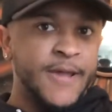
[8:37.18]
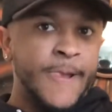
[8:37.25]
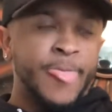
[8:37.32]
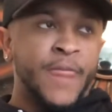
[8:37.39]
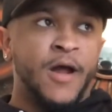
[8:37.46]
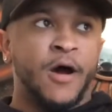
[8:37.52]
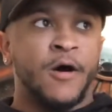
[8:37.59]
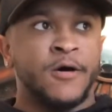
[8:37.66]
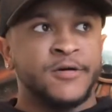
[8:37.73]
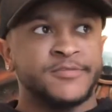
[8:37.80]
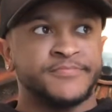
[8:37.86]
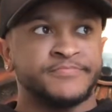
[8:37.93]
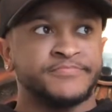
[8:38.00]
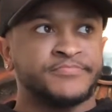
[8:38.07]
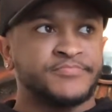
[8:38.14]

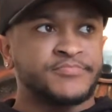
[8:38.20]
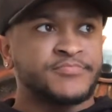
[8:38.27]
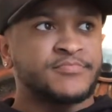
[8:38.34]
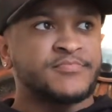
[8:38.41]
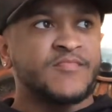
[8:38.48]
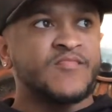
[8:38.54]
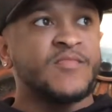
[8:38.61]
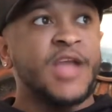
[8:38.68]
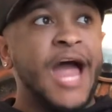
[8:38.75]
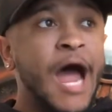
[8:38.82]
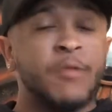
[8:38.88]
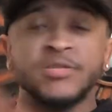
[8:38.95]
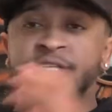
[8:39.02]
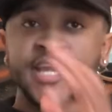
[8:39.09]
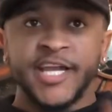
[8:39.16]
I
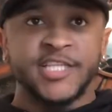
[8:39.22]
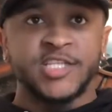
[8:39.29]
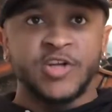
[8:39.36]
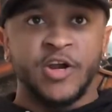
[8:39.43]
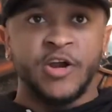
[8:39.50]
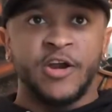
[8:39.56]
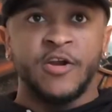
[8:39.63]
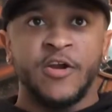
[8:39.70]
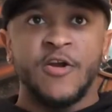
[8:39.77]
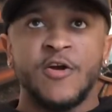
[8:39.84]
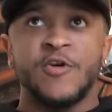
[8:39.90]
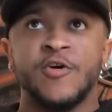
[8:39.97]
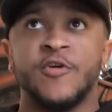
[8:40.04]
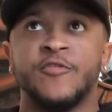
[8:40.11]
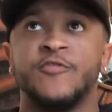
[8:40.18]
was an intern
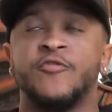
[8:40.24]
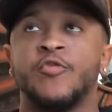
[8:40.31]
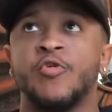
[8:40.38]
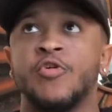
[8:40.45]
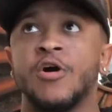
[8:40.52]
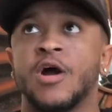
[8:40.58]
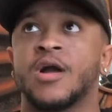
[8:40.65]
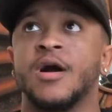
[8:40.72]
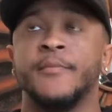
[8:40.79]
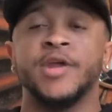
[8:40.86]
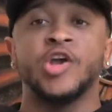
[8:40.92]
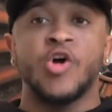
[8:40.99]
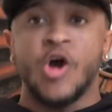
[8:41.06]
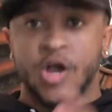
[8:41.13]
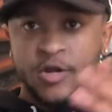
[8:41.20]
for a company
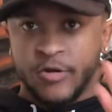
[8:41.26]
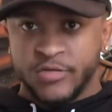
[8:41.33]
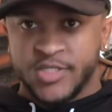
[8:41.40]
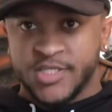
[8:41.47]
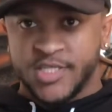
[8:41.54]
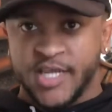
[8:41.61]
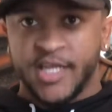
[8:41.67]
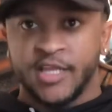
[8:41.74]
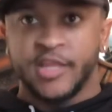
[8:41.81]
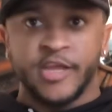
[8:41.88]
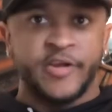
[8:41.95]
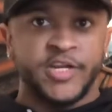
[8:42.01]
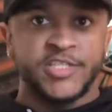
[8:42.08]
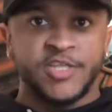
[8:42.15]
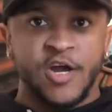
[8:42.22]
called Coaches Inc. They're
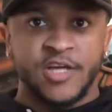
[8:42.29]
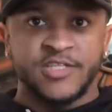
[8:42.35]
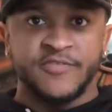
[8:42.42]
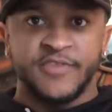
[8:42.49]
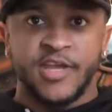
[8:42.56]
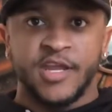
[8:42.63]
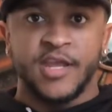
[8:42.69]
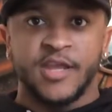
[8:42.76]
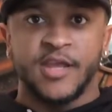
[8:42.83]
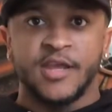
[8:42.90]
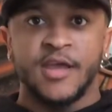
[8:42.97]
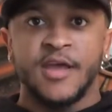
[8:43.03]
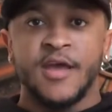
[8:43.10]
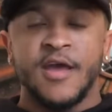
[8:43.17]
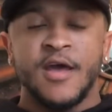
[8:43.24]
in charge of getting
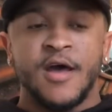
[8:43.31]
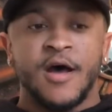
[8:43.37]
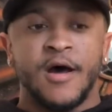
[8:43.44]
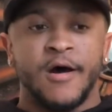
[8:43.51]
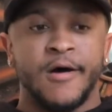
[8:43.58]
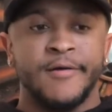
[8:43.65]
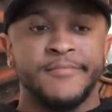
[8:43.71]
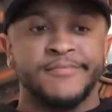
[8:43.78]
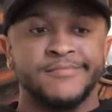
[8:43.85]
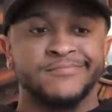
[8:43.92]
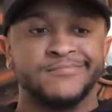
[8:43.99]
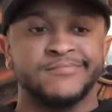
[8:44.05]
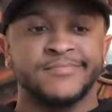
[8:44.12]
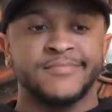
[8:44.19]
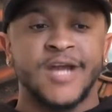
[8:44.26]

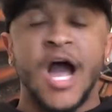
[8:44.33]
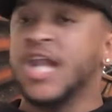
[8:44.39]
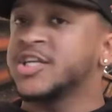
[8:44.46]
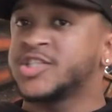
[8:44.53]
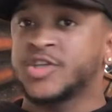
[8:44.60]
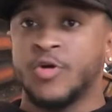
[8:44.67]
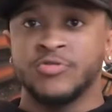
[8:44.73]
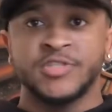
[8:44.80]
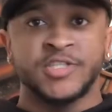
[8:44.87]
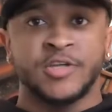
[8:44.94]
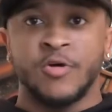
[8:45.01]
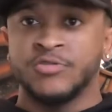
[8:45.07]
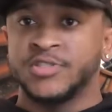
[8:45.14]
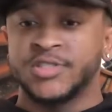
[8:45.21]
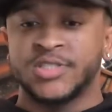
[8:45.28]
college coaches
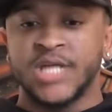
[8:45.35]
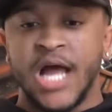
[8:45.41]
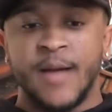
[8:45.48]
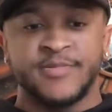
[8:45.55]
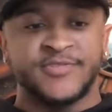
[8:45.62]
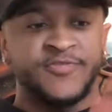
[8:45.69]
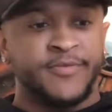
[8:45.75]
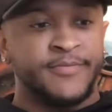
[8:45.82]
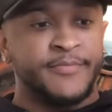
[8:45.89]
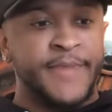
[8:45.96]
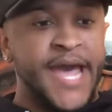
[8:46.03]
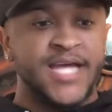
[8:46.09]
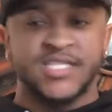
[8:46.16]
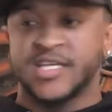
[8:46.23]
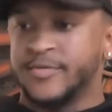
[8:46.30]
coaching jobs from
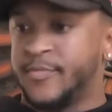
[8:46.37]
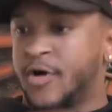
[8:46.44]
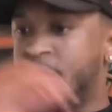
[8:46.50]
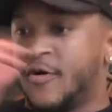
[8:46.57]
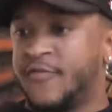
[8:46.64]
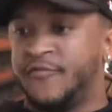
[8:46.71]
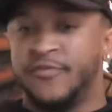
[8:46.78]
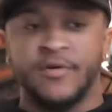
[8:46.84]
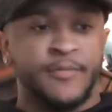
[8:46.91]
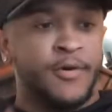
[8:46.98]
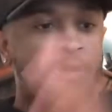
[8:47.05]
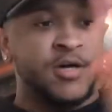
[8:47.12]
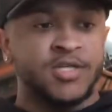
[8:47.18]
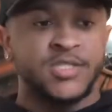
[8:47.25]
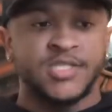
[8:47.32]
basketball,
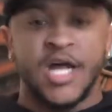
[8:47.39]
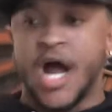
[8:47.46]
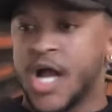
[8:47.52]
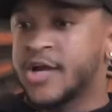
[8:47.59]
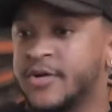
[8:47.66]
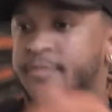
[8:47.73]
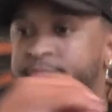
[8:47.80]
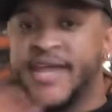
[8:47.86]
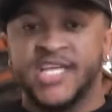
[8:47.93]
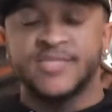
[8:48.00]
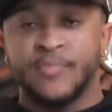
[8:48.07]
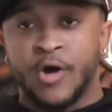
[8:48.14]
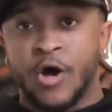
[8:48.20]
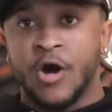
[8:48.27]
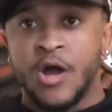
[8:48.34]
football, soccer,
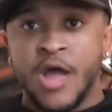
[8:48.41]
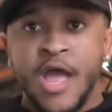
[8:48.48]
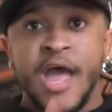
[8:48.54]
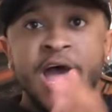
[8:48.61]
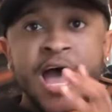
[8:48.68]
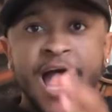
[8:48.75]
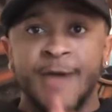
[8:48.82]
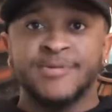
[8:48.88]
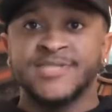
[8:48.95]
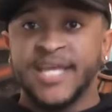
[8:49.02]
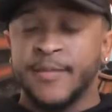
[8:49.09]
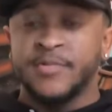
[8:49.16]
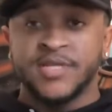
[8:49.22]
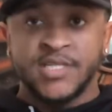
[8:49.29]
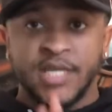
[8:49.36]
baseball. I was able
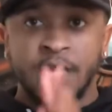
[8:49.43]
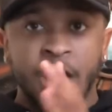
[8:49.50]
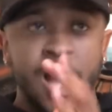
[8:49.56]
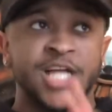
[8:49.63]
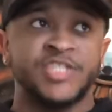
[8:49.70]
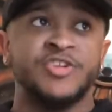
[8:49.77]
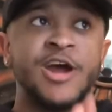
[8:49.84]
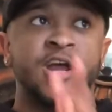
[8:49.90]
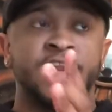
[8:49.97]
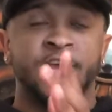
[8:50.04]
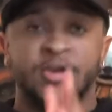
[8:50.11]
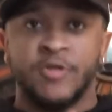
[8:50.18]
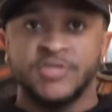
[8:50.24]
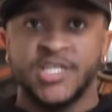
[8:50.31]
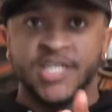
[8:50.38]
to see contract
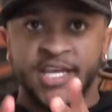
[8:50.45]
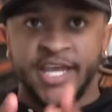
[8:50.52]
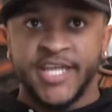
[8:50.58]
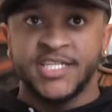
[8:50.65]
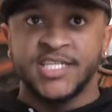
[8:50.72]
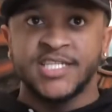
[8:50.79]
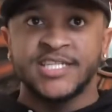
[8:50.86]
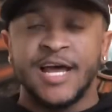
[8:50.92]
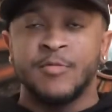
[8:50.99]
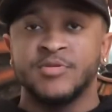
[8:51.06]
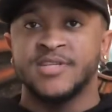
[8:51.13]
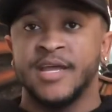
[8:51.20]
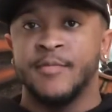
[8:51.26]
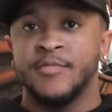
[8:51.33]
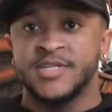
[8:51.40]
negotiations. I was
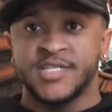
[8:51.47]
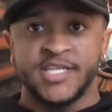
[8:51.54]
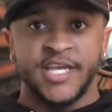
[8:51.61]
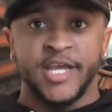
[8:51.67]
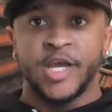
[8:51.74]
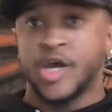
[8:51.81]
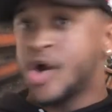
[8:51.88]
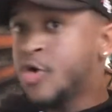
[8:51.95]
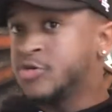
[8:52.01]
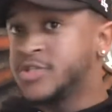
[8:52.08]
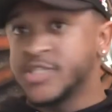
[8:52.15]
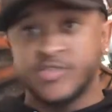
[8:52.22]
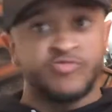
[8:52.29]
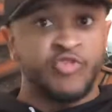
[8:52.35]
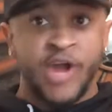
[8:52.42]
able to see
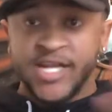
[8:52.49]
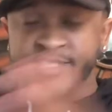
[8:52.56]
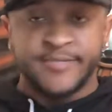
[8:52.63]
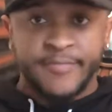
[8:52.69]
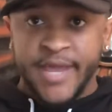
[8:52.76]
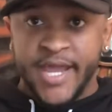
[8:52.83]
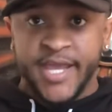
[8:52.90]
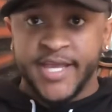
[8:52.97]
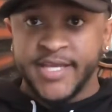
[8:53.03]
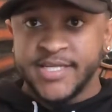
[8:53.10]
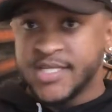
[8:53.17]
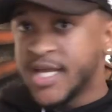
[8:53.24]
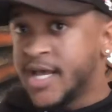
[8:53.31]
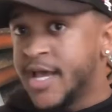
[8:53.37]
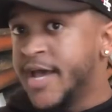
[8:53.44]
coaches' resumes.
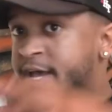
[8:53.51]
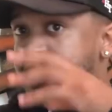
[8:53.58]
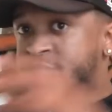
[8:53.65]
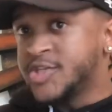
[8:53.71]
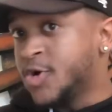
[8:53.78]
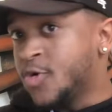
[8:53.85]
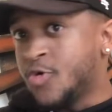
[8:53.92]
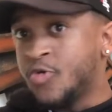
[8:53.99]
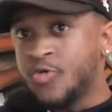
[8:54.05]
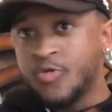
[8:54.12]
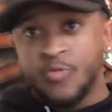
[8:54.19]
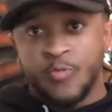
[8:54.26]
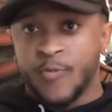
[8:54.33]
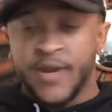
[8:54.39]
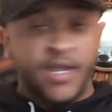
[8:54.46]
So
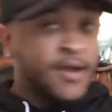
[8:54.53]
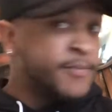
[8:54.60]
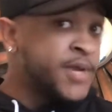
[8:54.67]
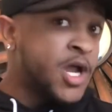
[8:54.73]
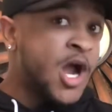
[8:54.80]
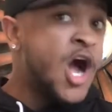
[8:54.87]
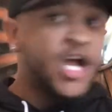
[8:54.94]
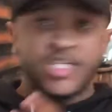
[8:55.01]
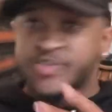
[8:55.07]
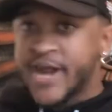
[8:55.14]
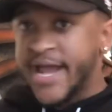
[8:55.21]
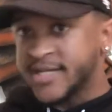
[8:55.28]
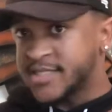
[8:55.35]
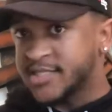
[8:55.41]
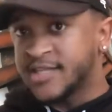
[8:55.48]
when it comes to
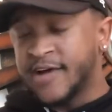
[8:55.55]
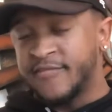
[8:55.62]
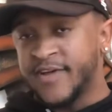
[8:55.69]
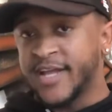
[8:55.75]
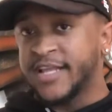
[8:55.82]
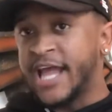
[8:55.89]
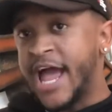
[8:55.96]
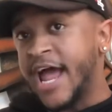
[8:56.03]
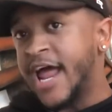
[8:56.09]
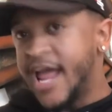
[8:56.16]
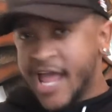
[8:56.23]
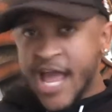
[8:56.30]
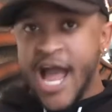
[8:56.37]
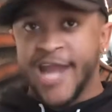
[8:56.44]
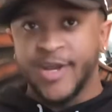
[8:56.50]
contracts and stuff like that,
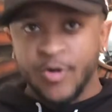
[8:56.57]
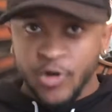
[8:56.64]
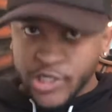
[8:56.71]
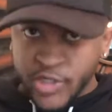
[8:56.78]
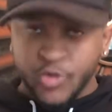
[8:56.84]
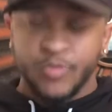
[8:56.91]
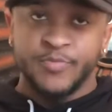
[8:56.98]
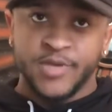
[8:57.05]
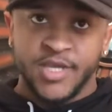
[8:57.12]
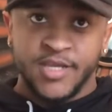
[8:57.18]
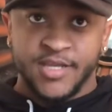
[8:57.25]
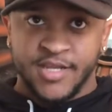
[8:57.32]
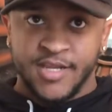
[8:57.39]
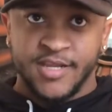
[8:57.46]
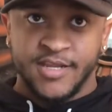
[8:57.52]
I know a little
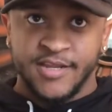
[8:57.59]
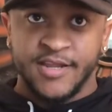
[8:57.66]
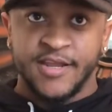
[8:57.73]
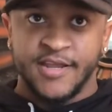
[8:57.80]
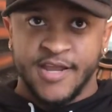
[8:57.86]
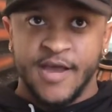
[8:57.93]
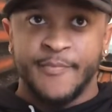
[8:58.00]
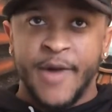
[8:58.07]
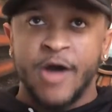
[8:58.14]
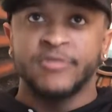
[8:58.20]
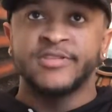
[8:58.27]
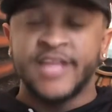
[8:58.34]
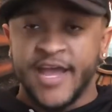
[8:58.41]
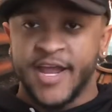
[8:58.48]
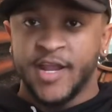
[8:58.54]
bit about
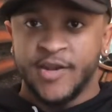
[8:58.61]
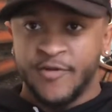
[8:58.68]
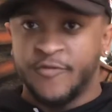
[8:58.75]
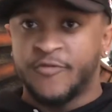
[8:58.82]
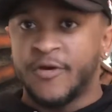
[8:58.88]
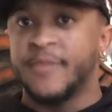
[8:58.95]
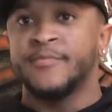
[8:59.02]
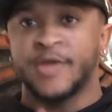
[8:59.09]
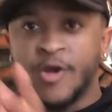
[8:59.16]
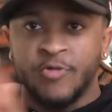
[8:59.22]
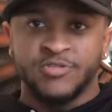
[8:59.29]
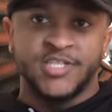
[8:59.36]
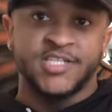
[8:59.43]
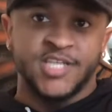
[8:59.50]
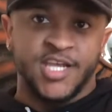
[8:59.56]
that from
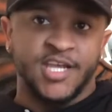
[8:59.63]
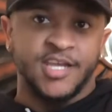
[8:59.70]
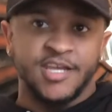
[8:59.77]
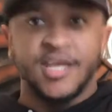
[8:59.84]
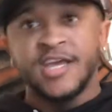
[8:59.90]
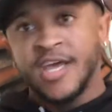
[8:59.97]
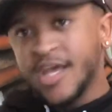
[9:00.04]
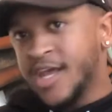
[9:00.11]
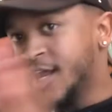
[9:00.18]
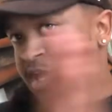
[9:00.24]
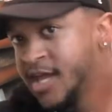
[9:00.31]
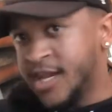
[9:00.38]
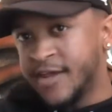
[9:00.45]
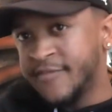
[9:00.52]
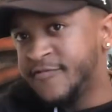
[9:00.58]
Coaches Inc. and the
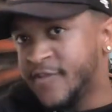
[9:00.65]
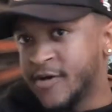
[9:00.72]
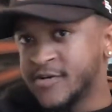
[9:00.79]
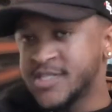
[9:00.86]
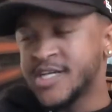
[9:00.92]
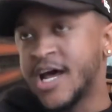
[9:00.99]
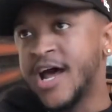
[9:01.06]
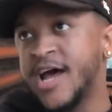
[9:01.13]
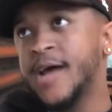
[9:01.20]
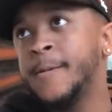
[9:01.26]
NFL side.